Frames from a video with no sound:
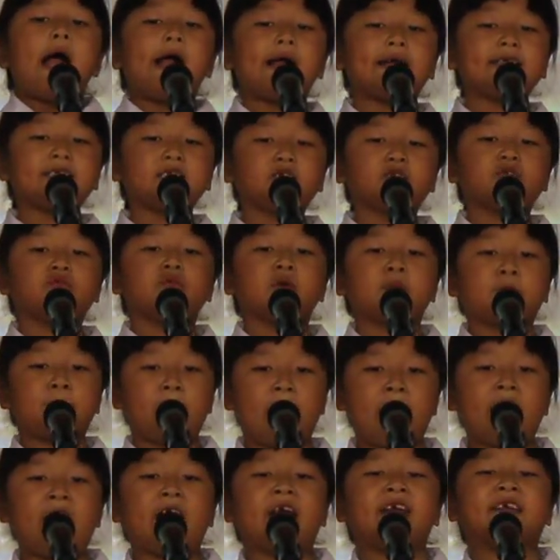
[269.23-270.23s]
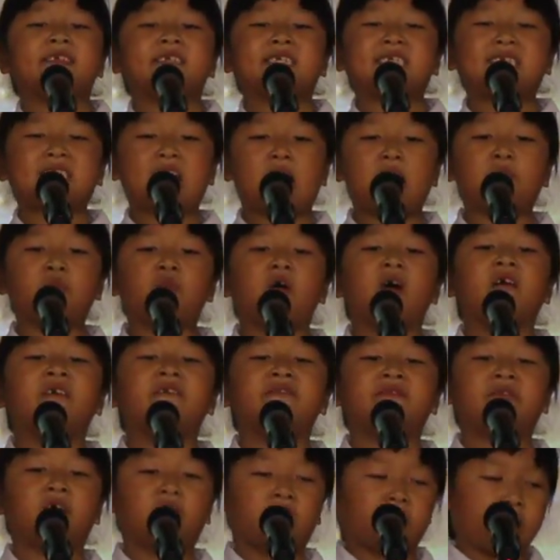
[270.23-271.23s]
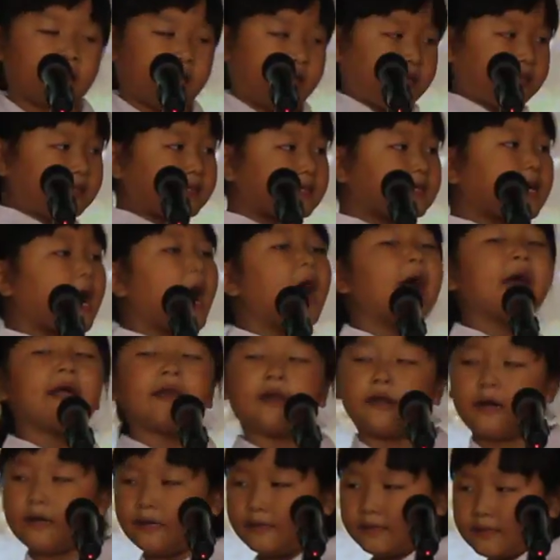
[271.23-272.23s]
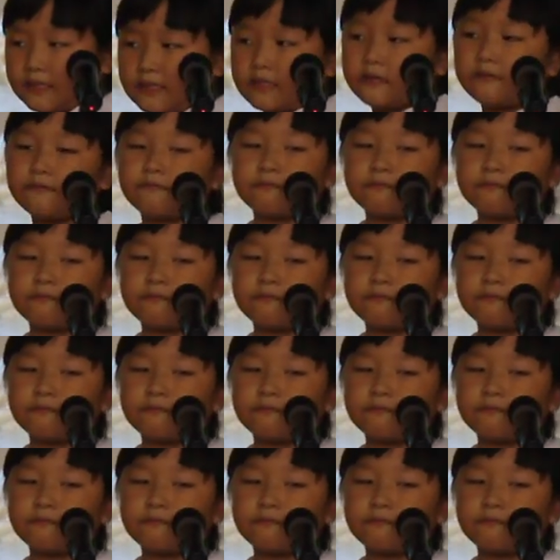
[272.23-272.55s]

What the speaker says: is to repay someone for his kindness.